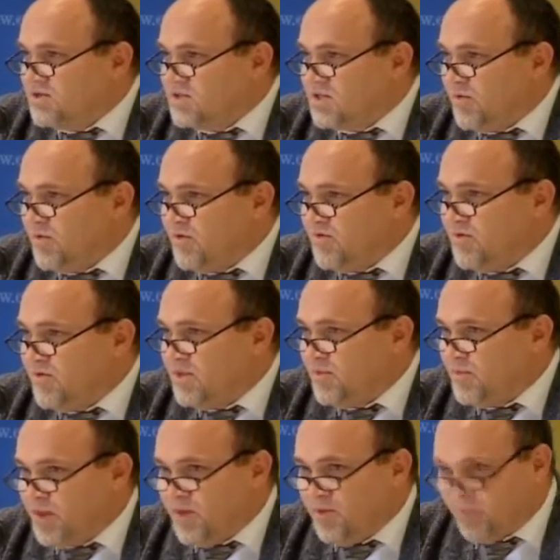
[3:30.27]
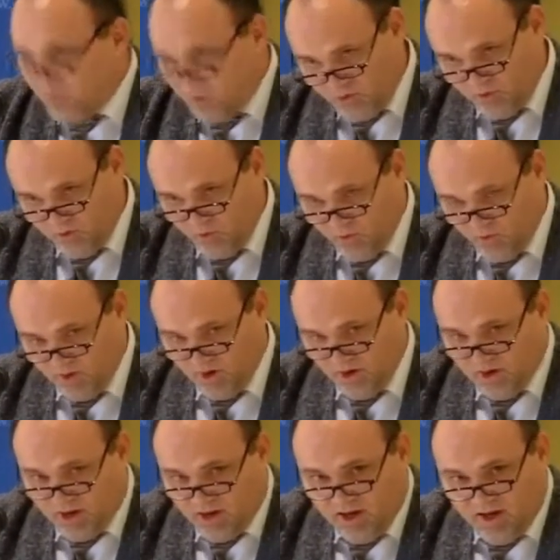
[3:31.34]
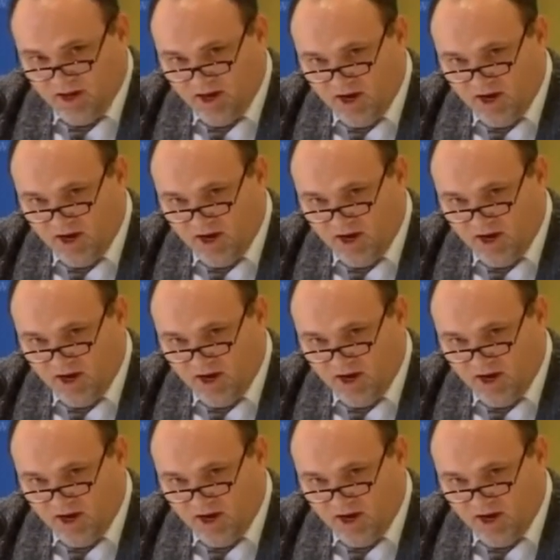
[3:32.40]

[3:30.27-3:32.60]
some of the people who were